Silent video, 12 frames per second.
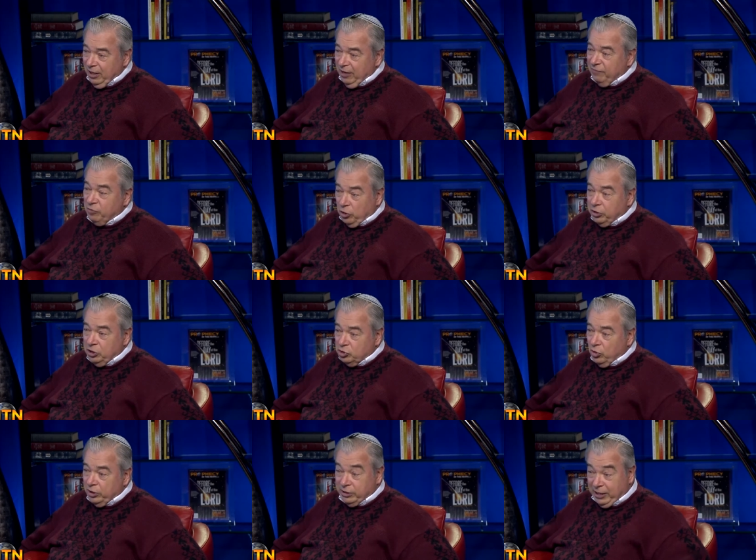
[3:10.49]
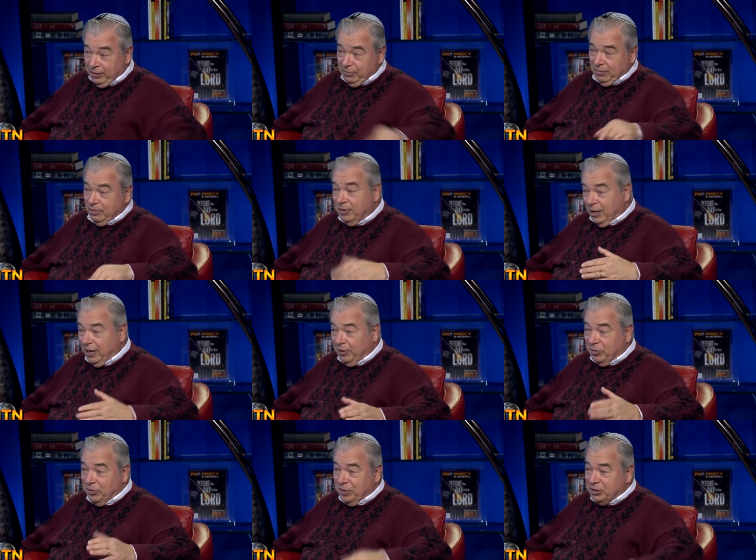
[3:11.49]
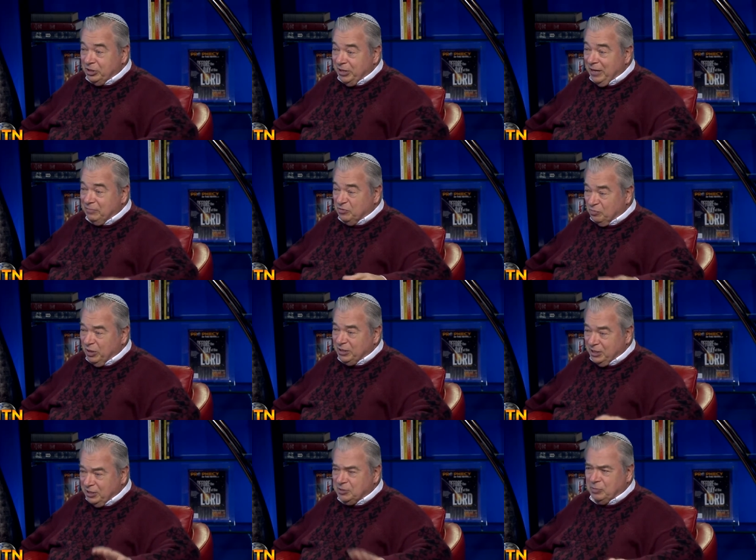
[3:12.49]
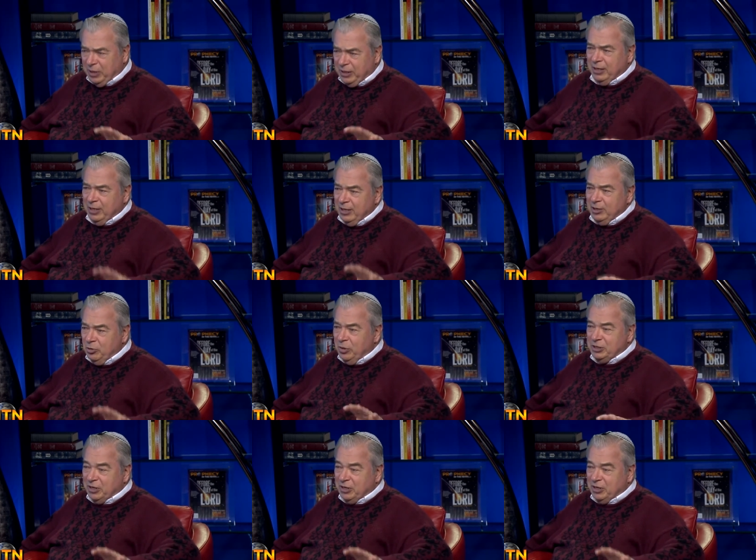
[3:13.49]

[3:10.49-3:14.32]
if Turkey joins. And I don't want to mention names of presidents, but the U.S.